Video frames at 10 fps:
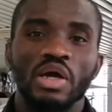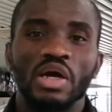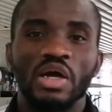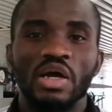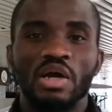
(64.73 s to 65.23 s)

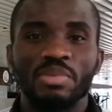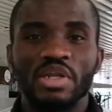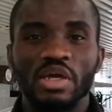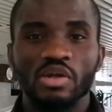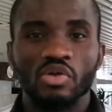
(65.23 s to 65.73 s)
I'm
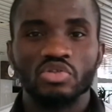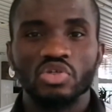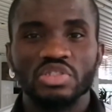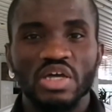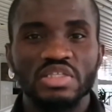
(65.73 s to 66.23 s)
an agri
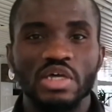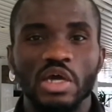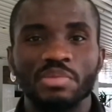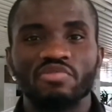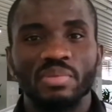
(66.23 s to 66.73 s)
consultant.
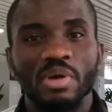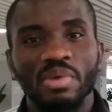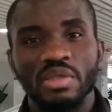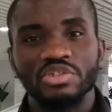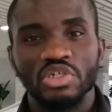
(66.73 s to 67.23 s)
I'm a farmer
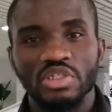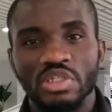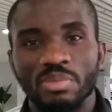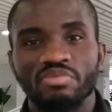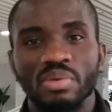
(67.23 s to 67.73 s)
by training,
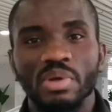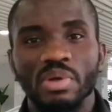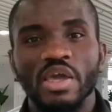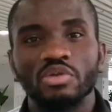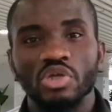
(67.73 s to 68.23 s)
I'm a farmer
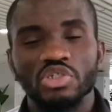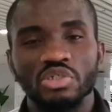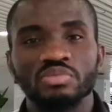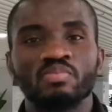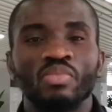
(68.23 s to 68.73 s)
by
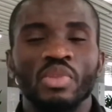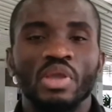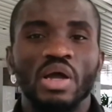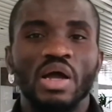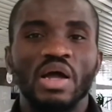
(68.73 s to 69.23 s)
education.
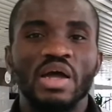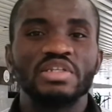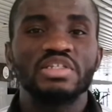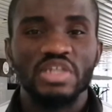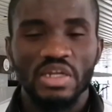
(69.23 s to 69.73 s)
And
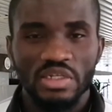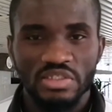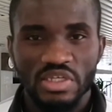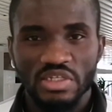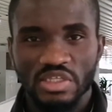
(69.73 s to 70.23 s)
this channel
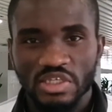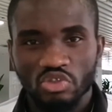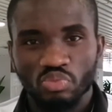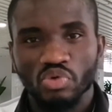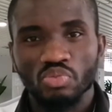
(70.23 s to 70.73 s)
is dedicated
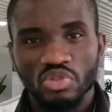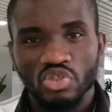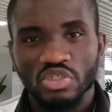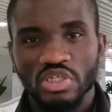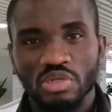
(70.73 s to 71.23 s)
to promote
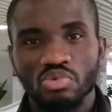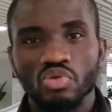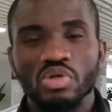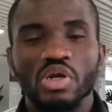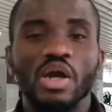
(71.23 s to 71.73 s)
sustainable
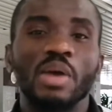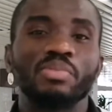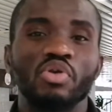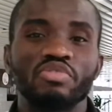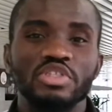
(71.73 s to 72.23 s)
and
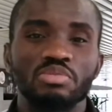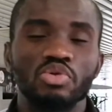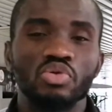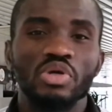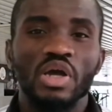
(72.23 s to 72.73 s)

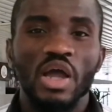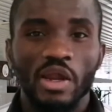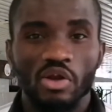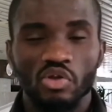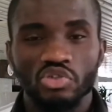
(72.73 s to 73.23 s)
profitable
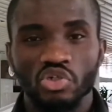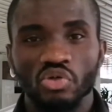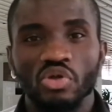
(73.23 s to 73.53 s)
agriculture.